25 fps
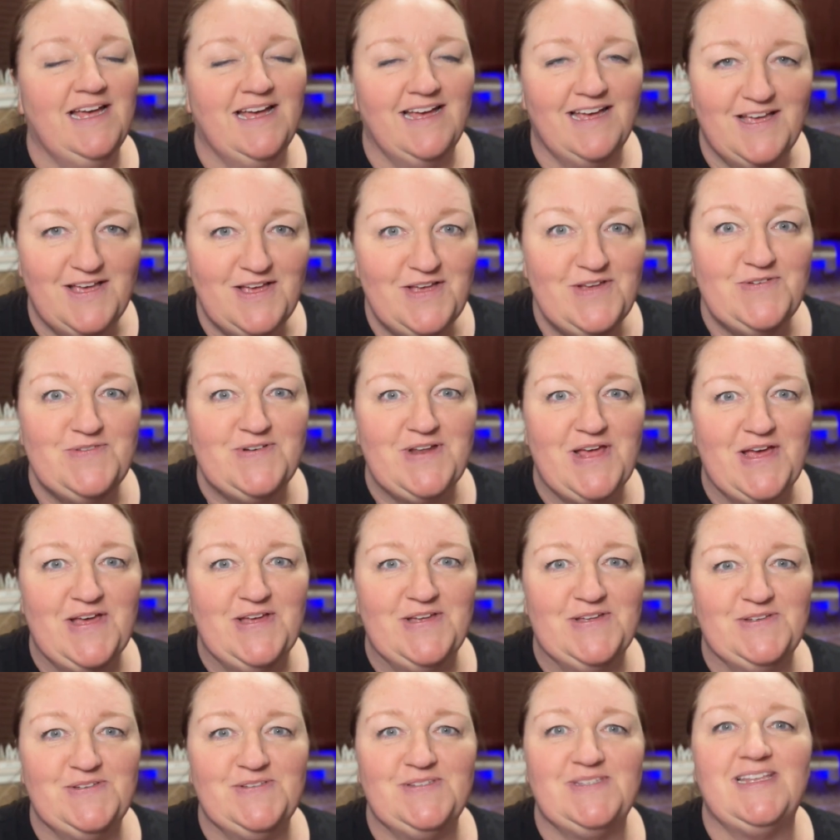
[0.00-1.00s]
Who
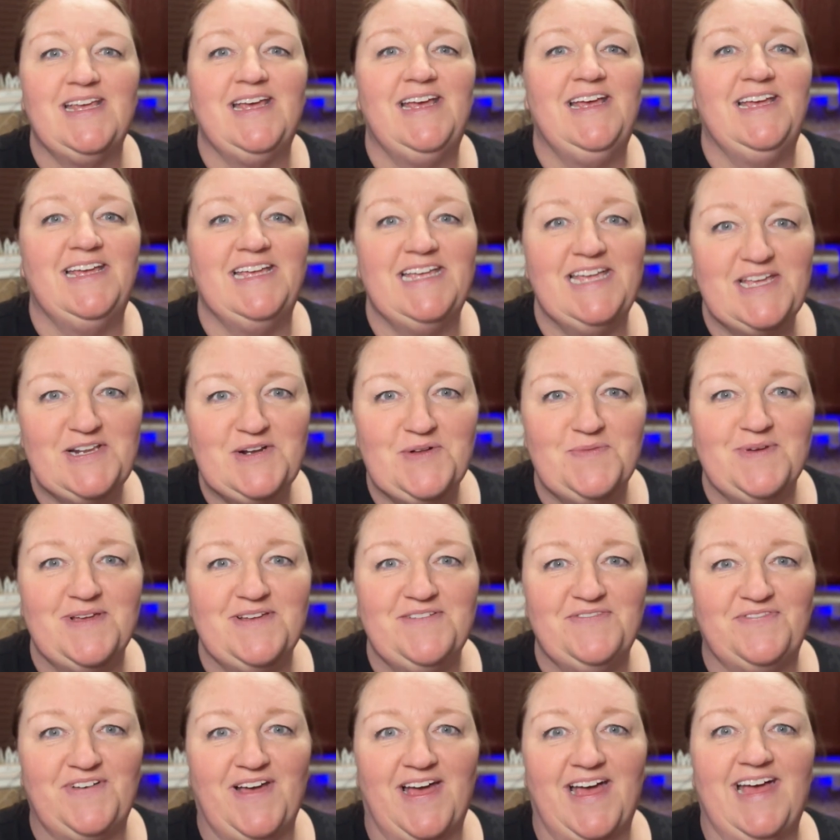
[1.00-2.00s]
knows? It'll be
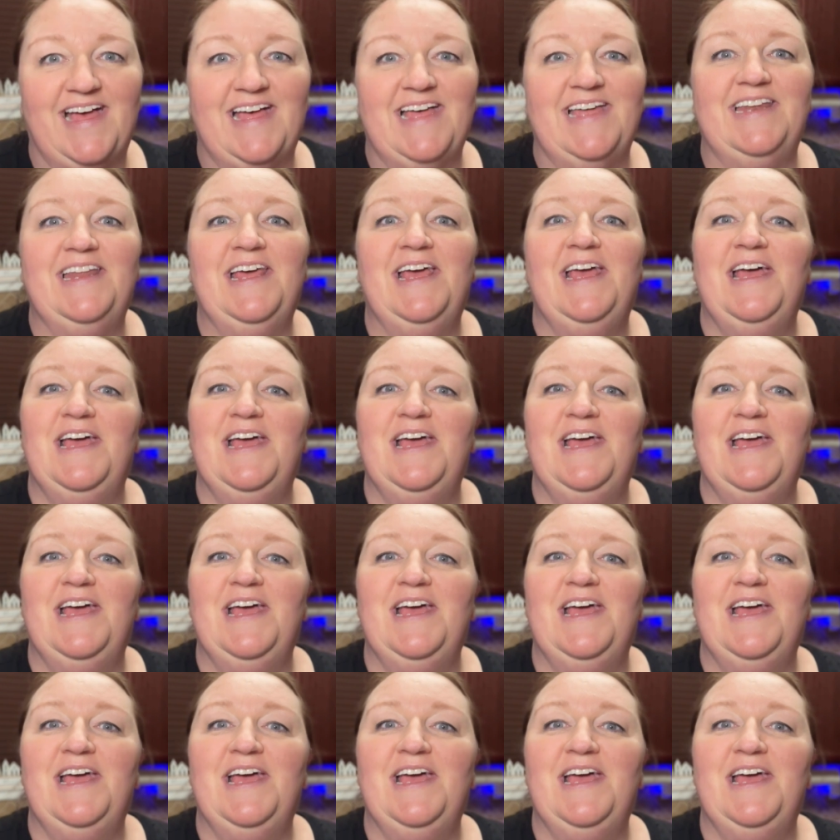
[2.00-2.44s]
fine.